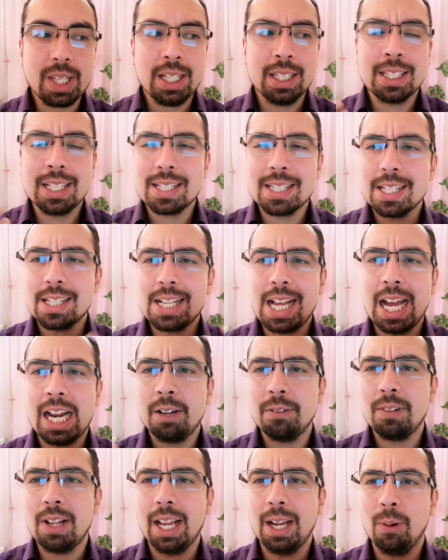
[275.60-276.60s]
This is kind
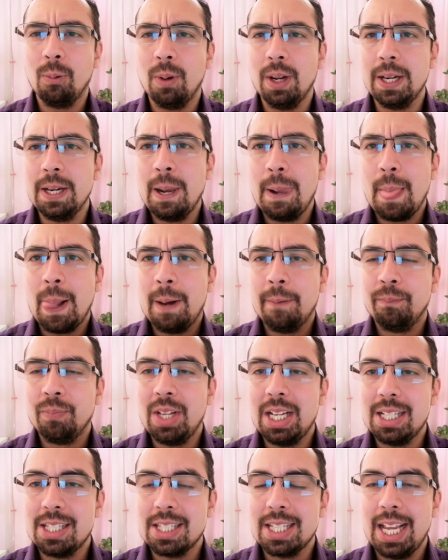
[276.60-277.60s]
of like when
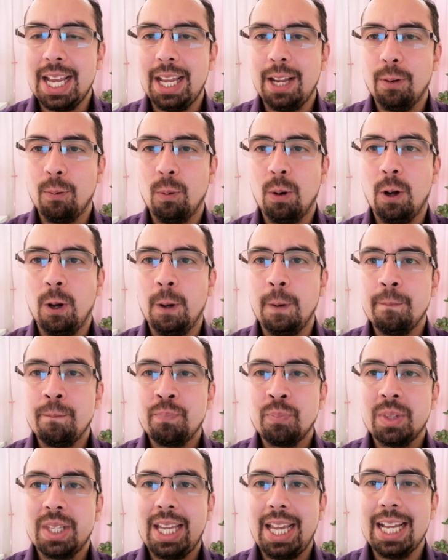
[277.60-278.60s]
they say, well,
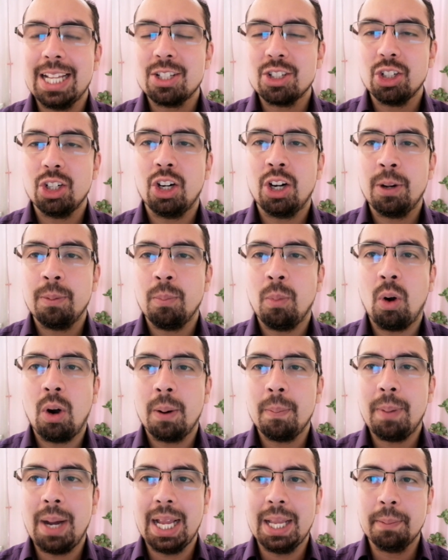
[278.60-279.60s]
kids learn
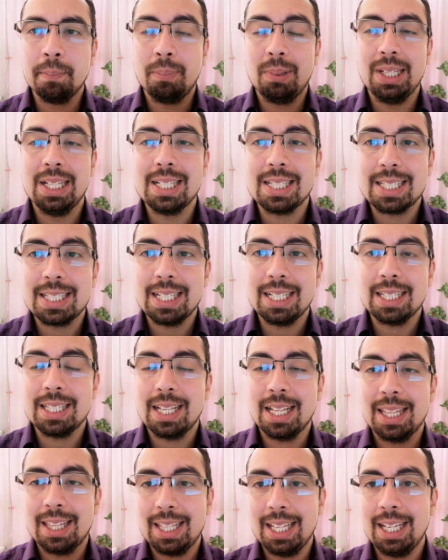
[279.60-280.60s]
more by implicit
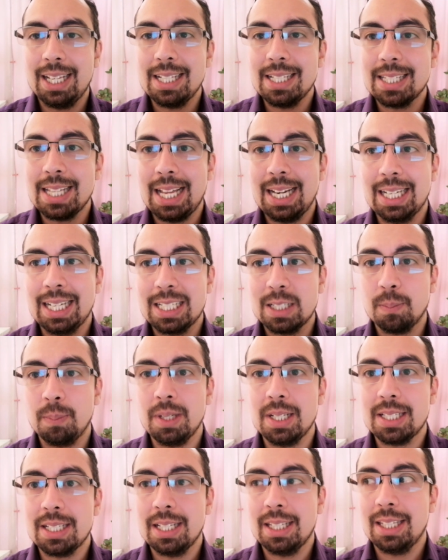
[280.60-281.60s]
things than
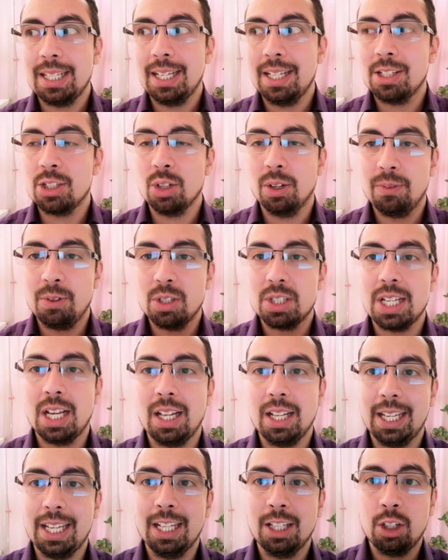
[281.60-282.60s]
explicit things. So if you tell
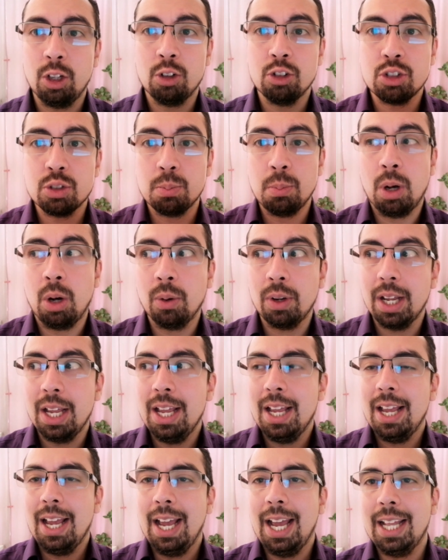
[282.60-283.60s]
a kid don't smoke,
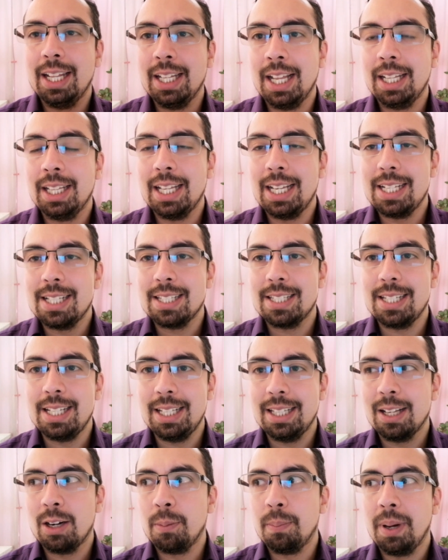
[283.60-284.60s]
and then they see
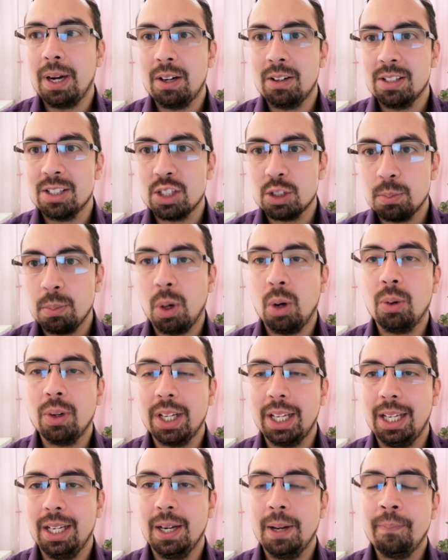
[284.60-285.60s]
their parents
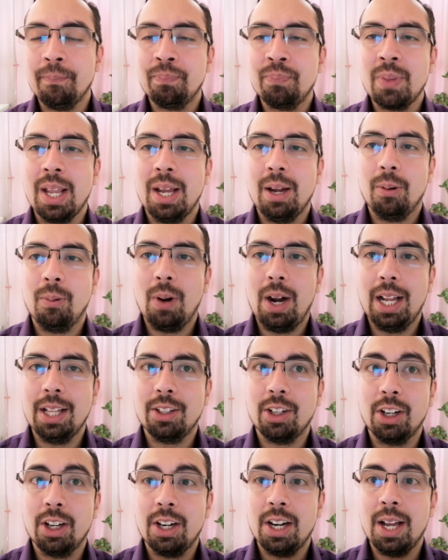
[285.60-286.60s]
smoking, right,
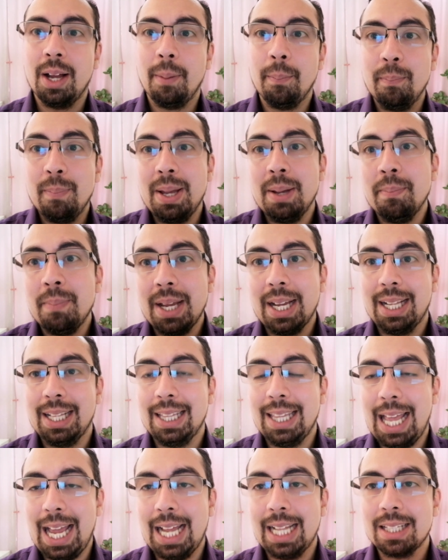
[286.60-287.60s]
they're gonna mimic
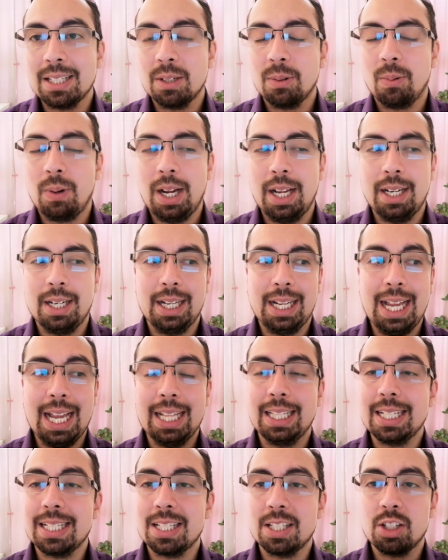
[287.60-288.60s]
that, right?
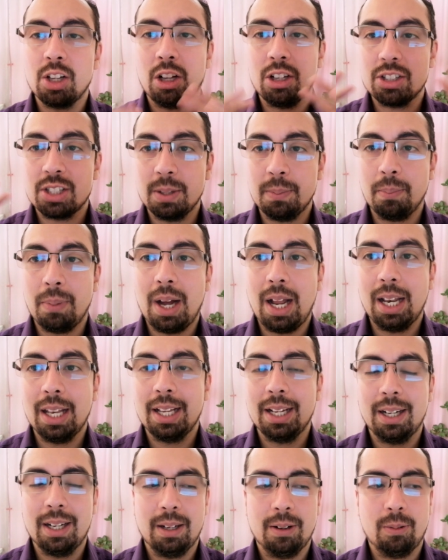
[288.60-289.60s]
Again, this is all
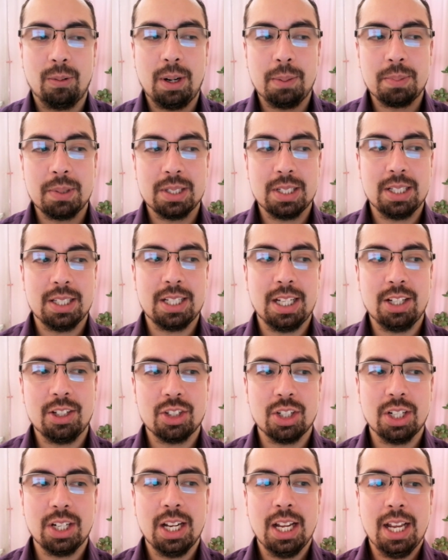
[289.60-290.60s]
symbolic
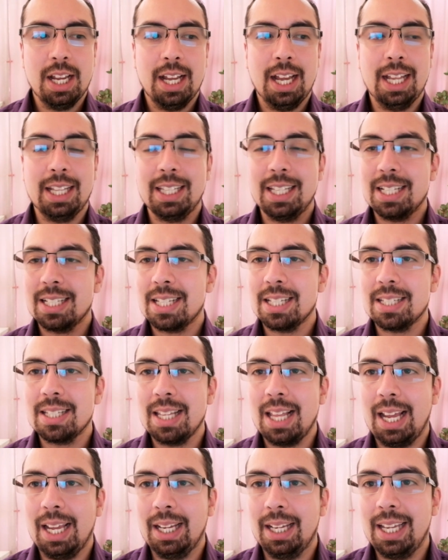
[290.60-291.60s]
representation, and this is
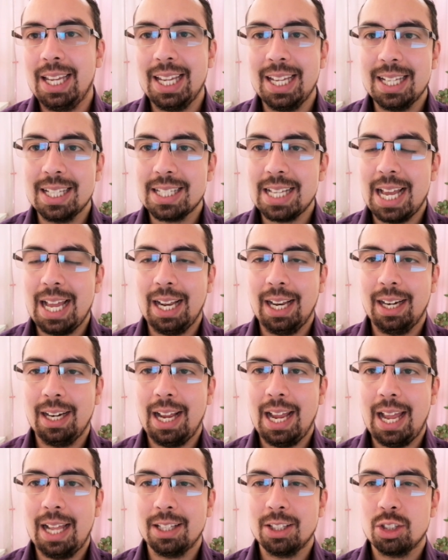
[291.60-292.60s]
like kids
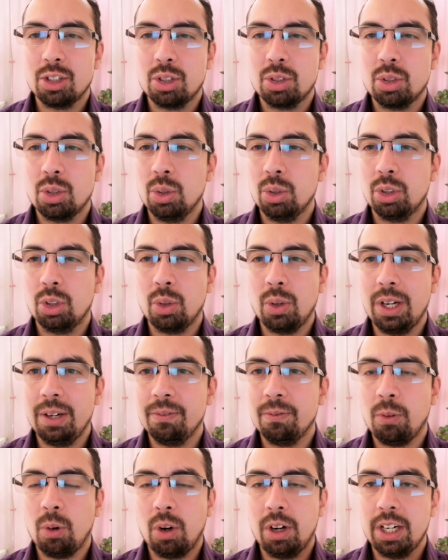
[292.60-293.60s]
at 2, 3,
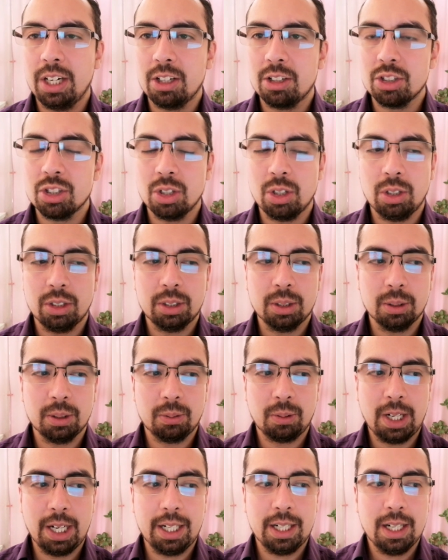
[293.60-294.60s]
4 years old,
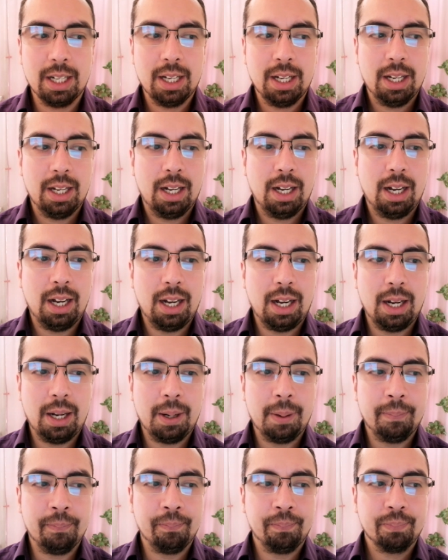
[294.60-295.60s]
right?
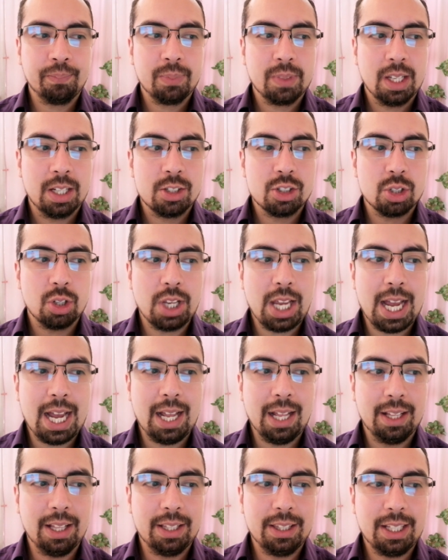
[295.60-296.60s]
So yeah,
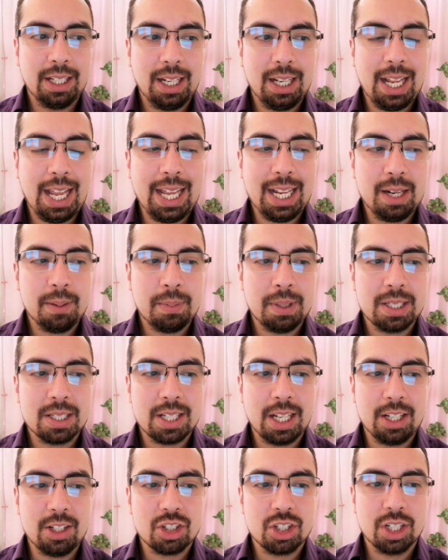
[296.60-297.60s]
the late
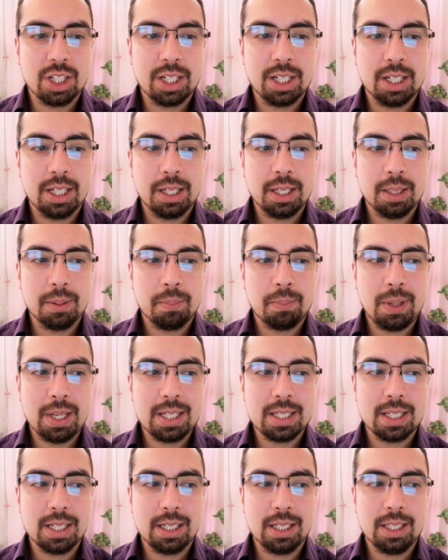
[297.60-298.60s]
imitation, it
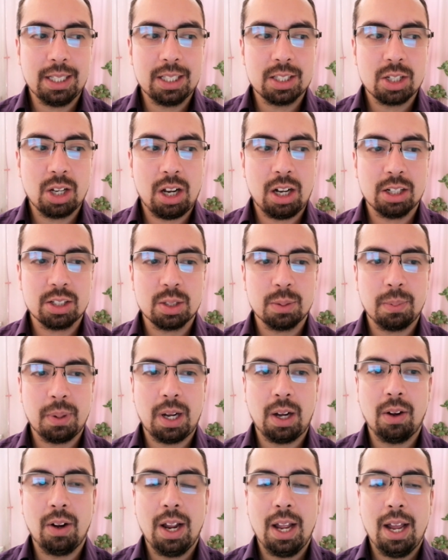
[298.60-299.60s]
basically talks
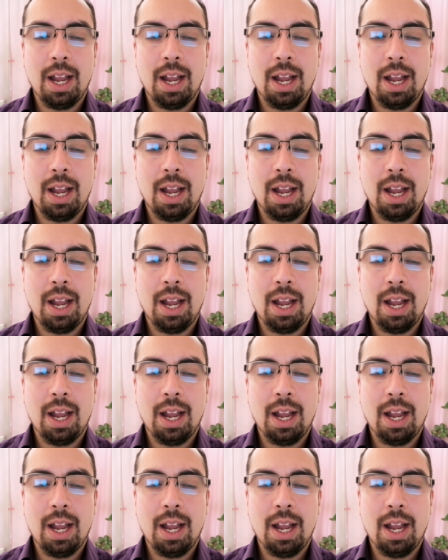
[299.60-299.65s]
about